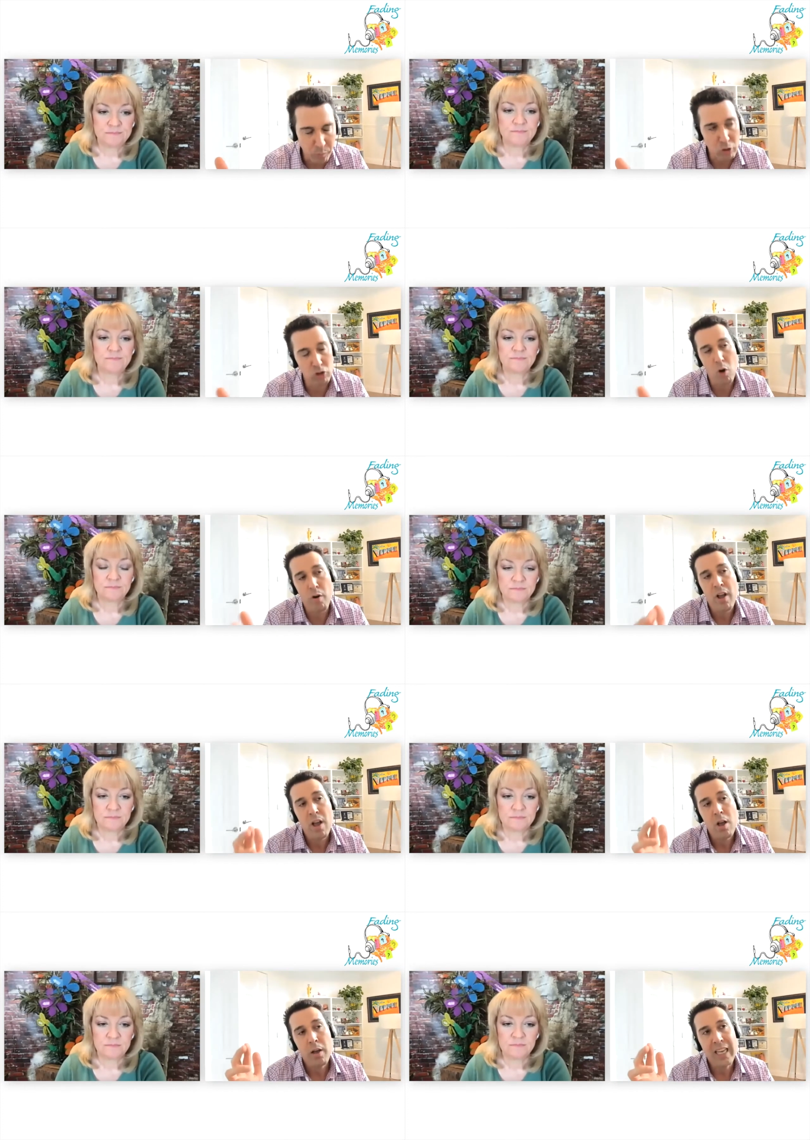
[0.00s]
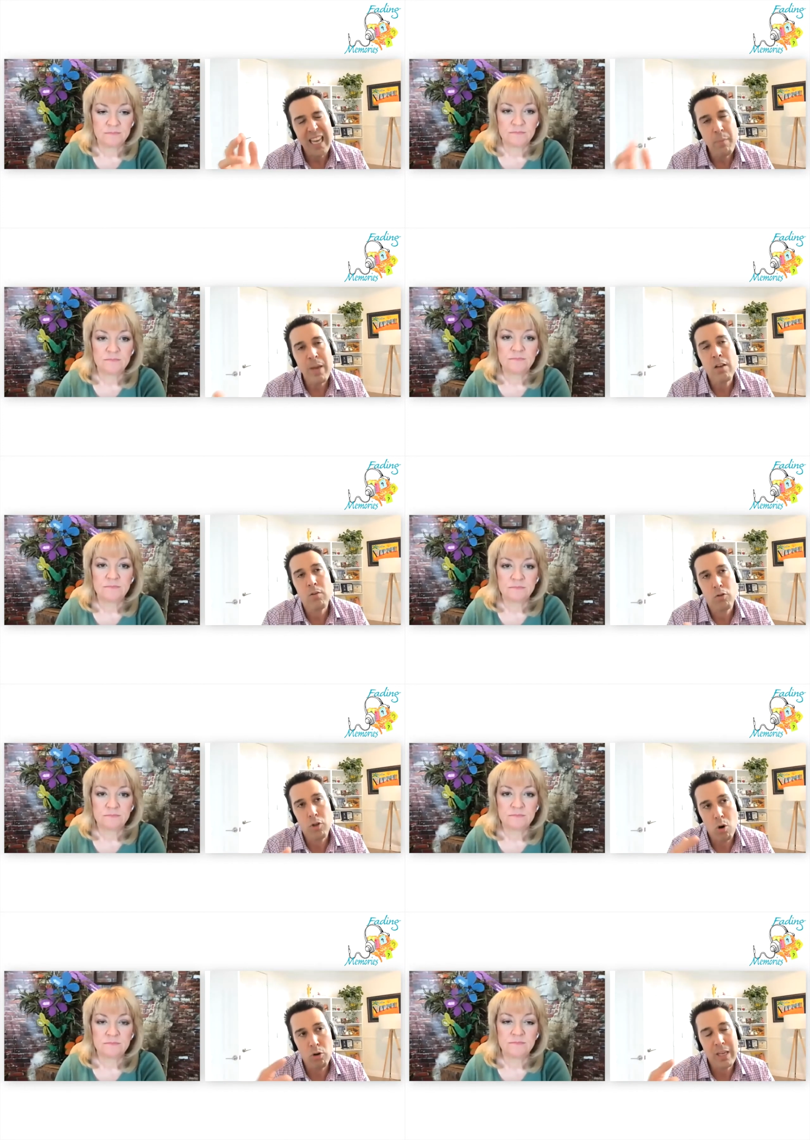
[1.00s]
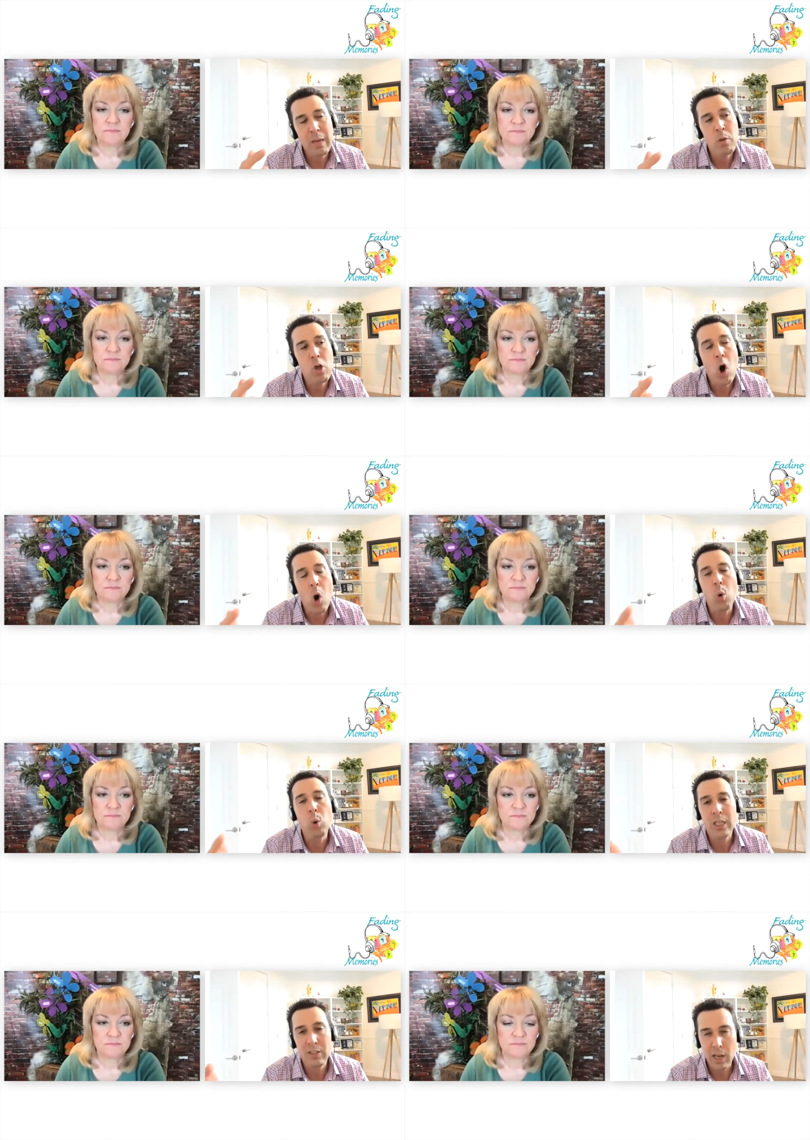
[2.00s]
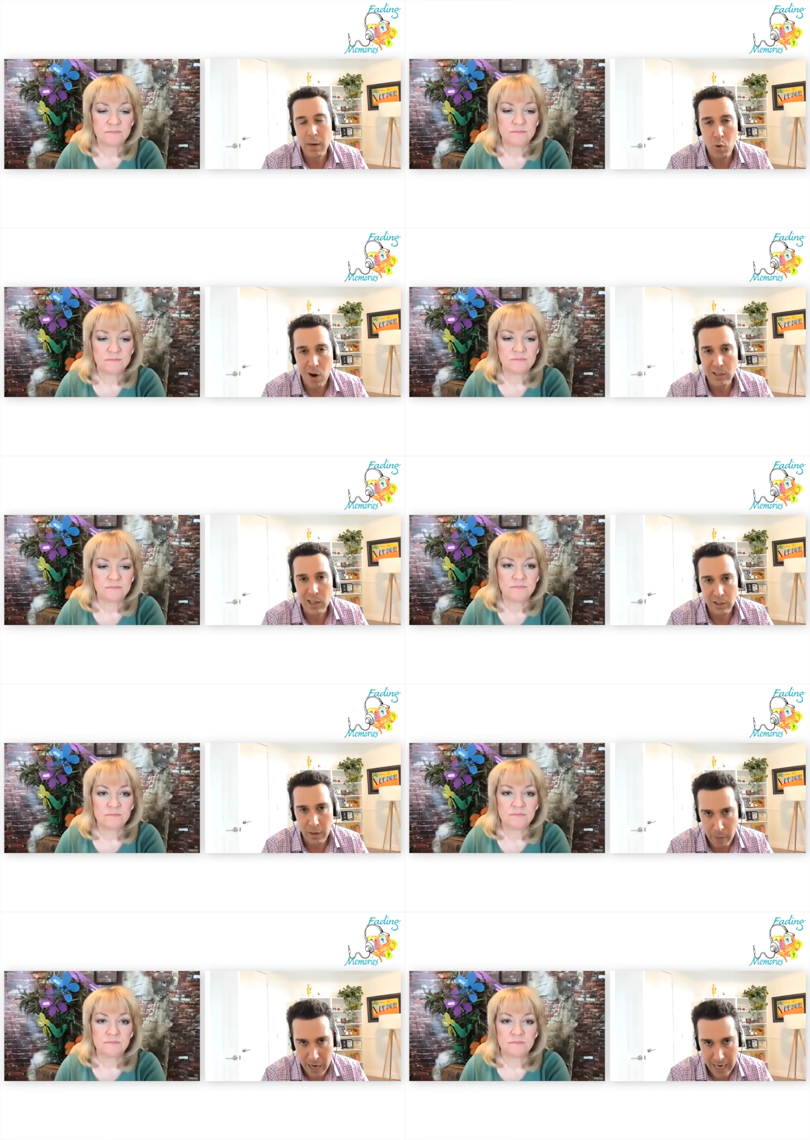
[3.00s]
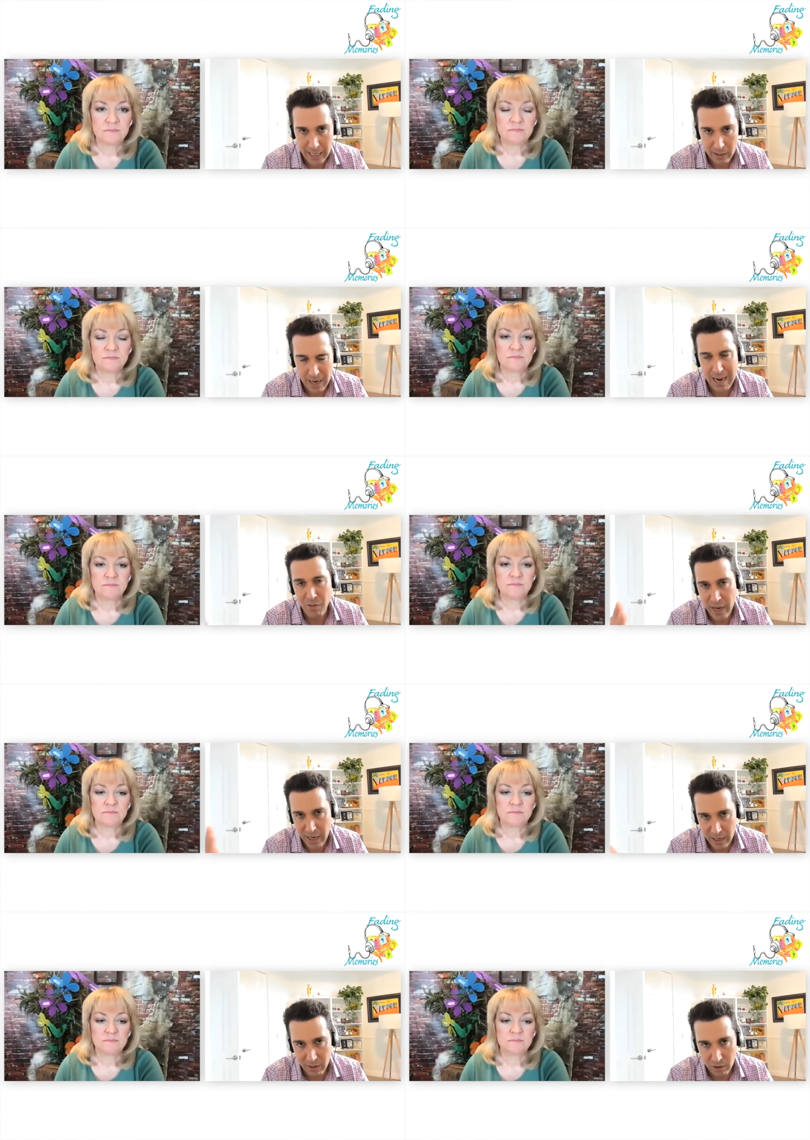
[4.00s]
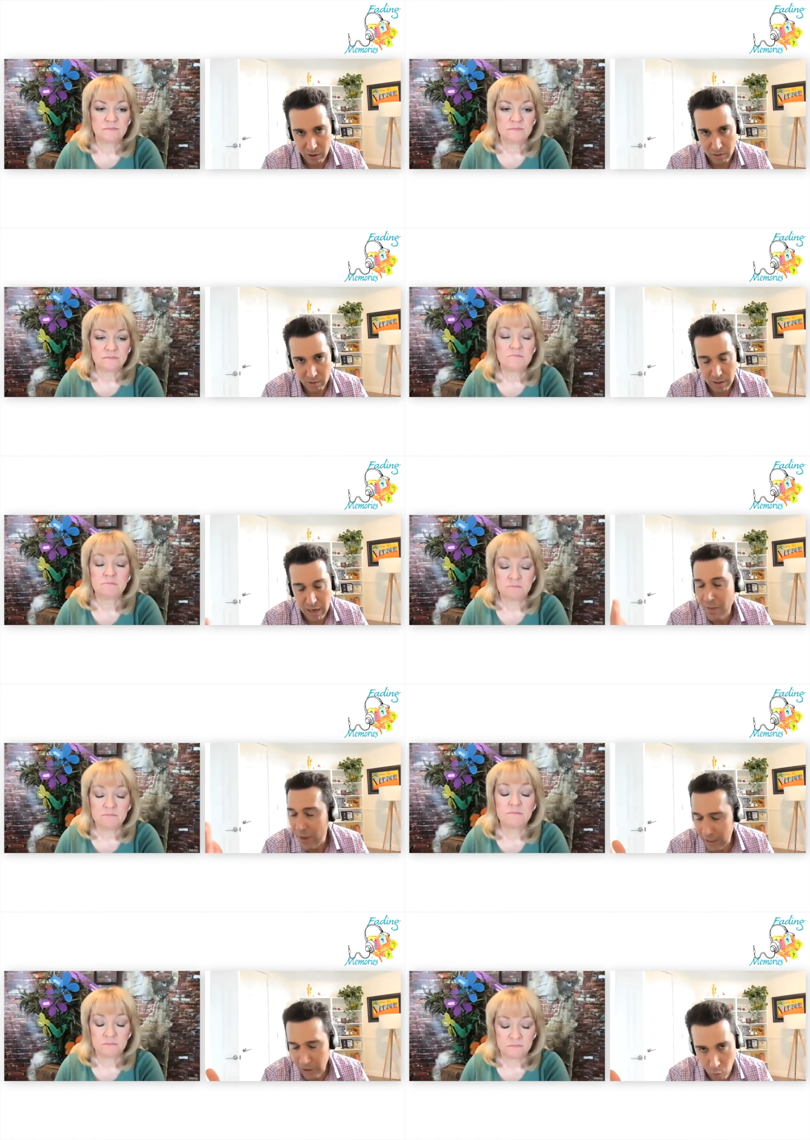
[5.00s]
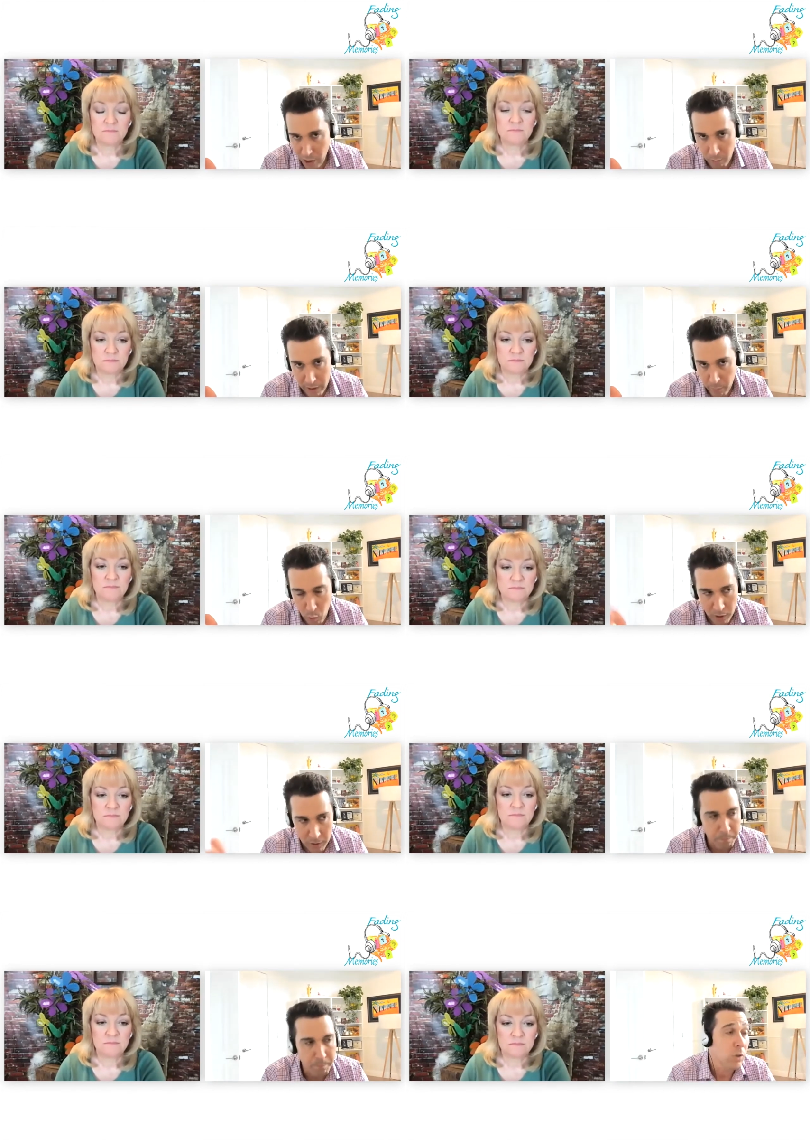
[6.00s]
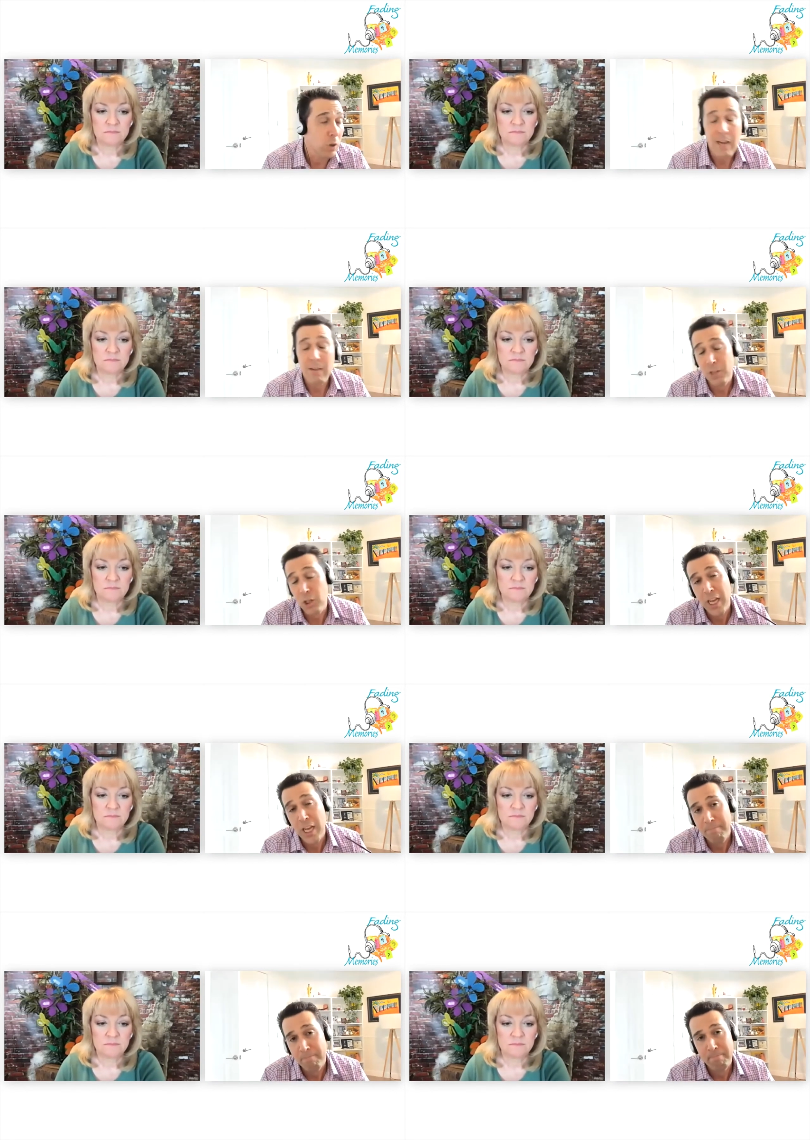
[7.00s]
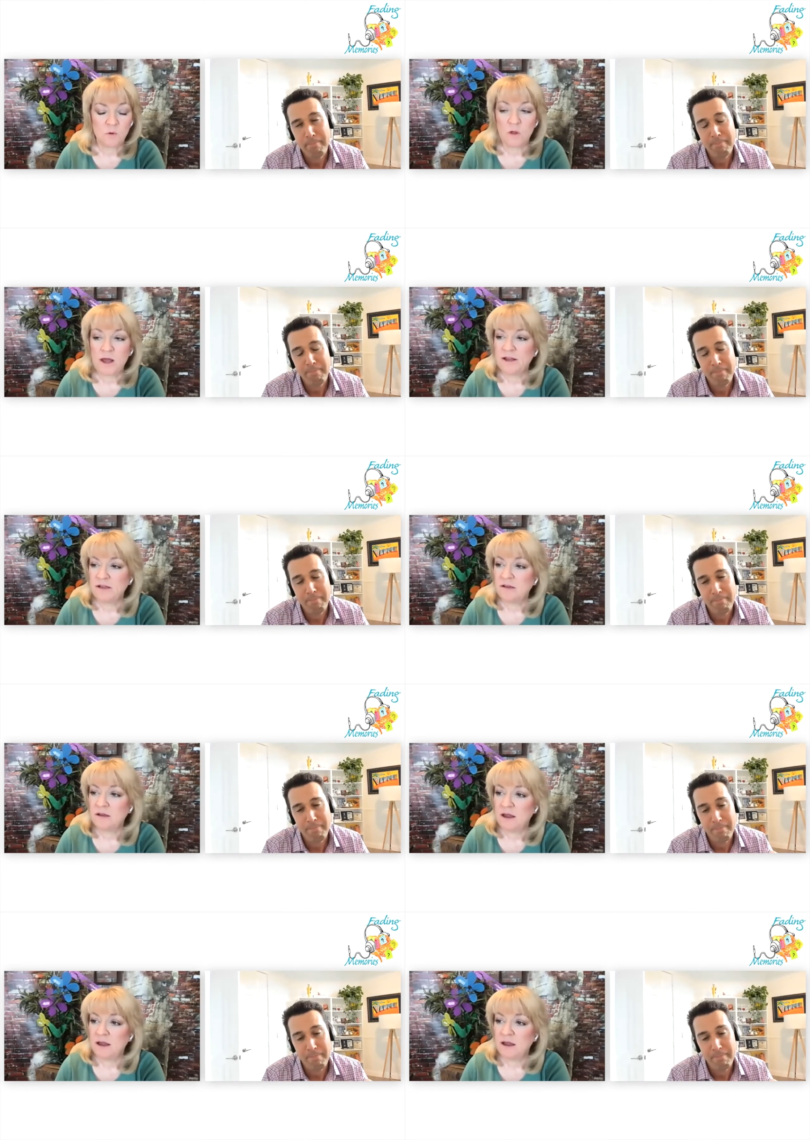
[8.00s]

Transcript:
Speaker 1: So keeping the holistic process in mind, I think is incredibly important. So yeah, there's that.
Speaker 2: Well, I can